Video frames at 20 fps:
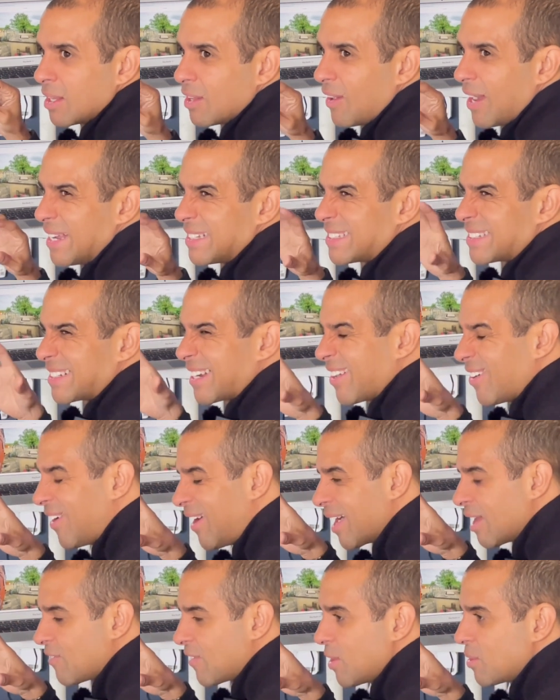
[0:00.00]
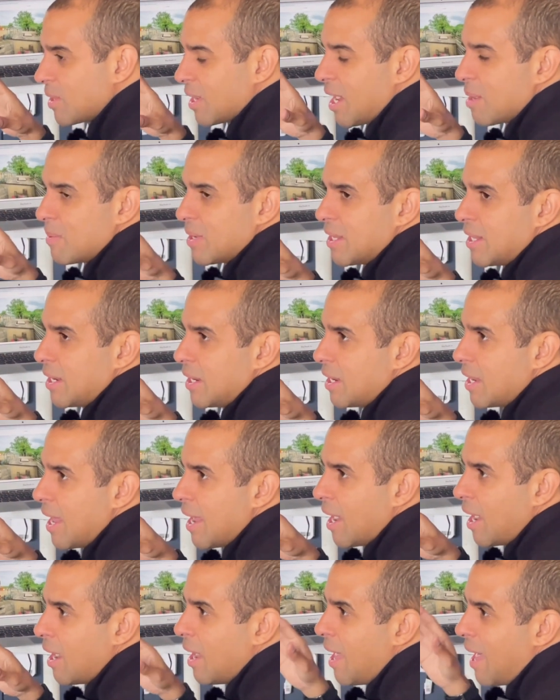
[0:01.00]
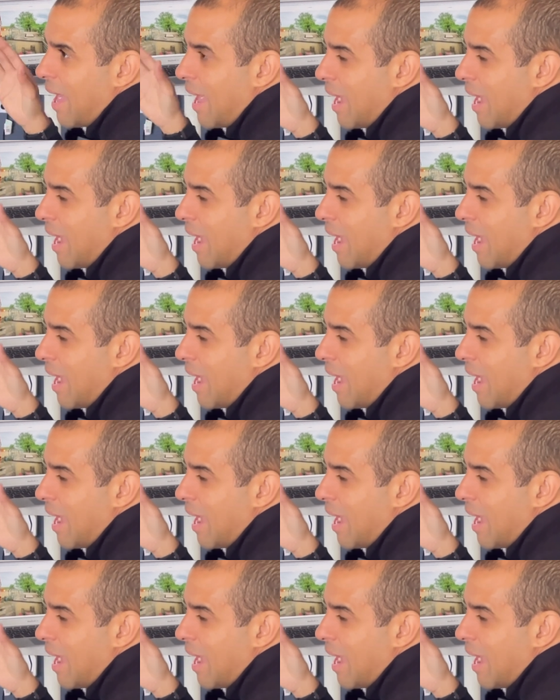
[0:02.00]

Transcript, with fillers: like it's kind of okay, but nearly there.